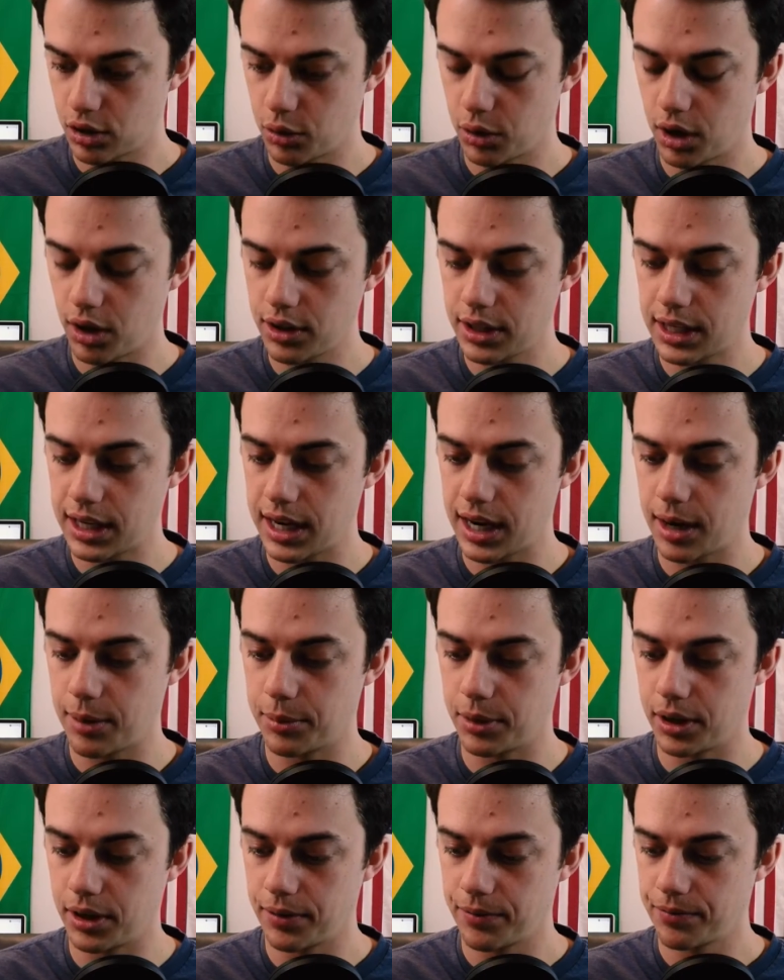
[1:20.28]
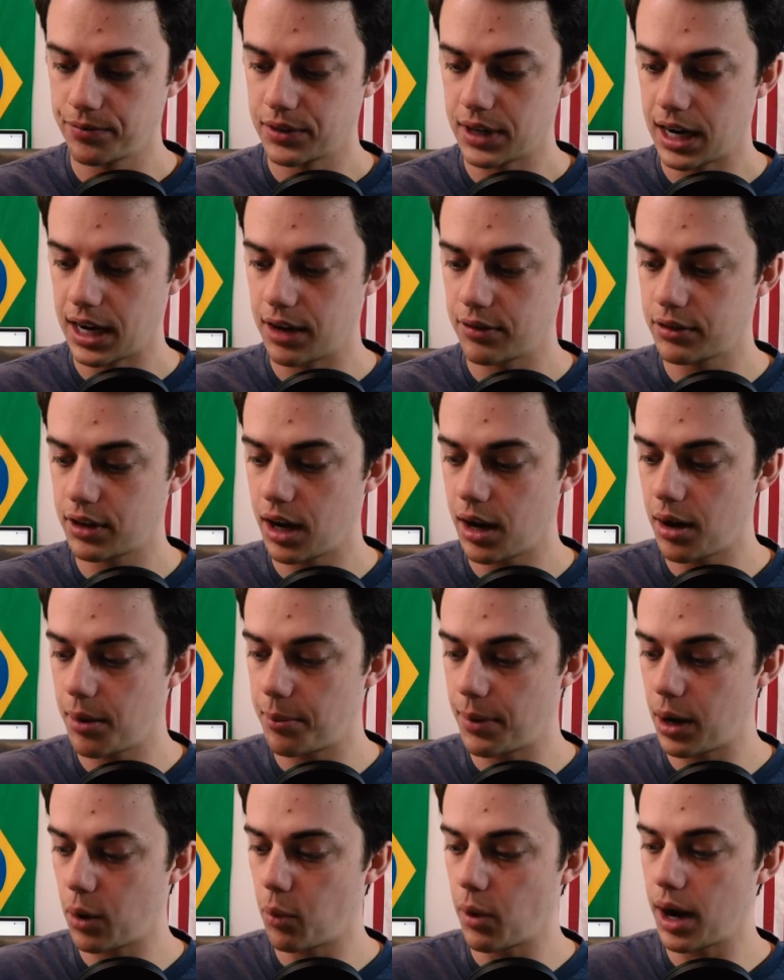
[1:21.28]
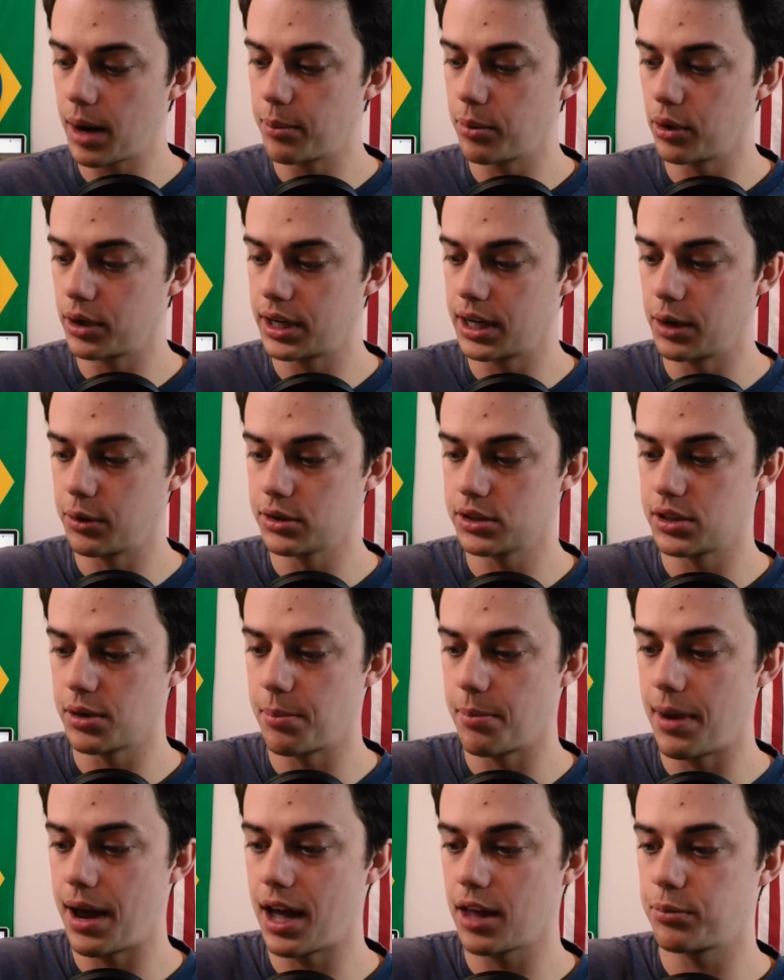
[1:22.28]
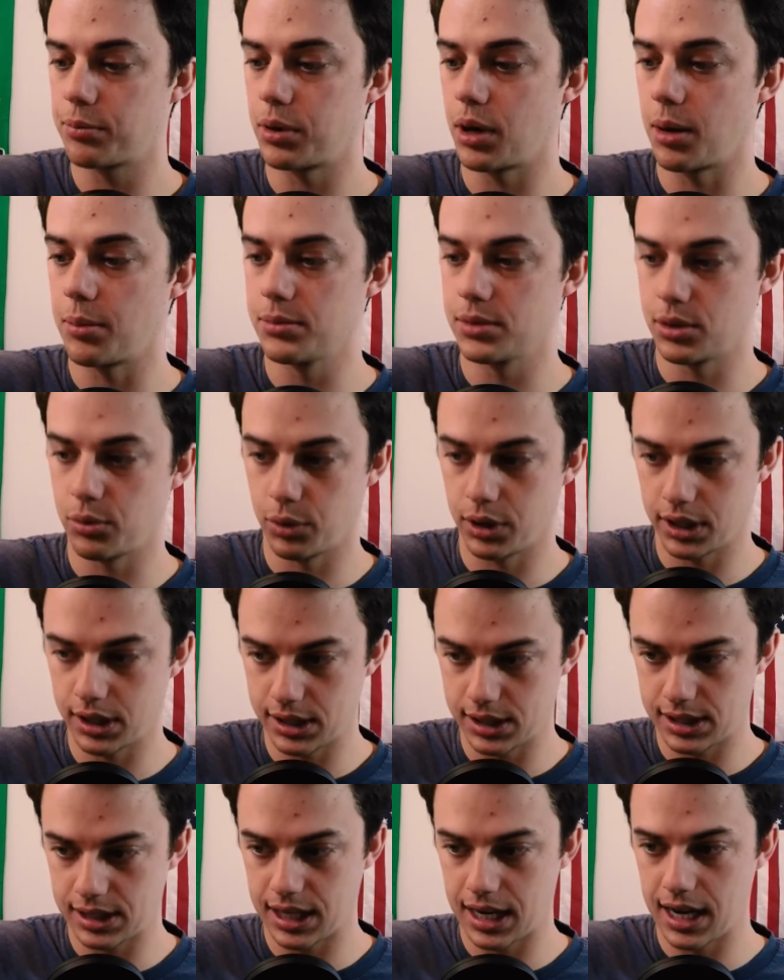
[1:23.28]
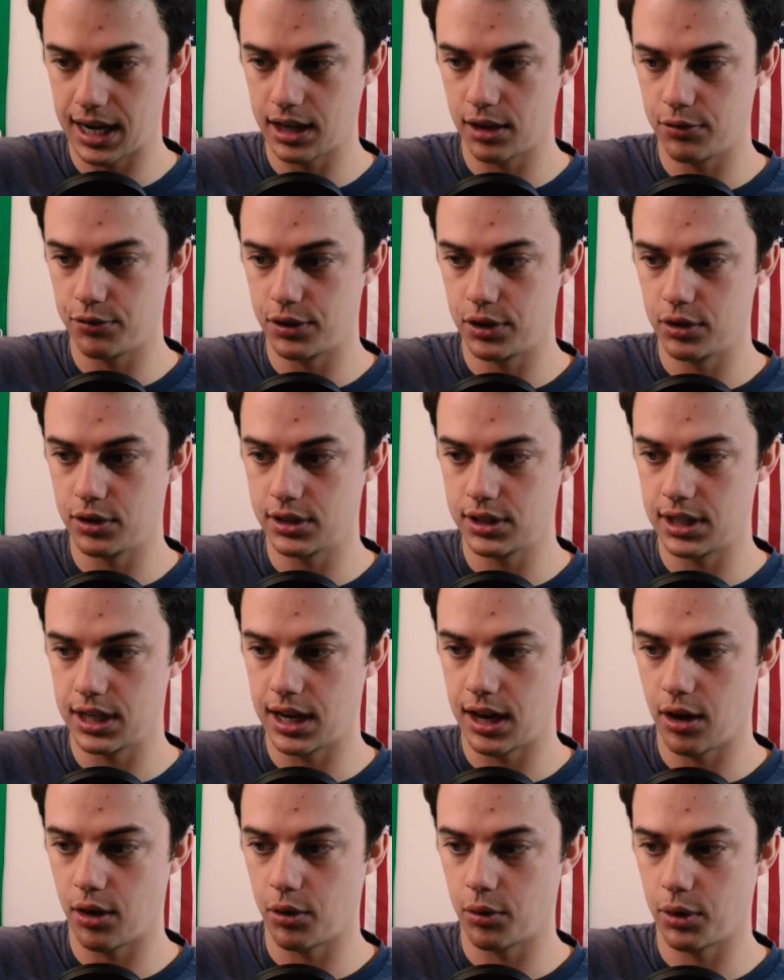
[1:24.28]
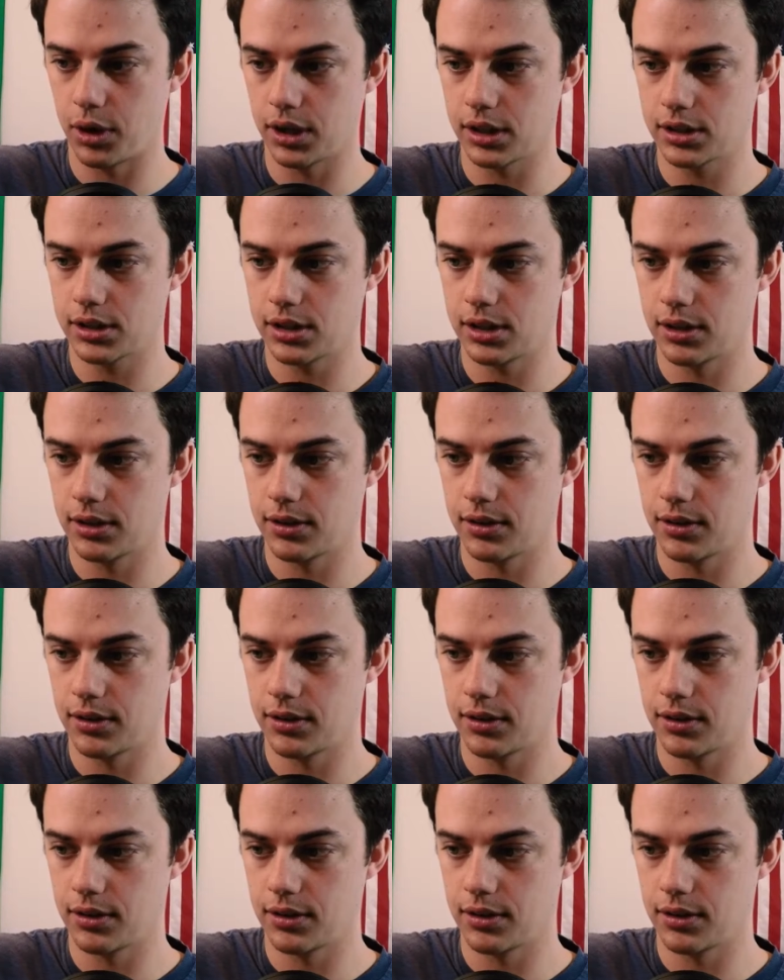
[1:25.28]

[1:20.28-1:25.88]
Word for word: So we're on the camera and I've got my whiteboard here with some math problems and we're gonna scan a few to see how it works.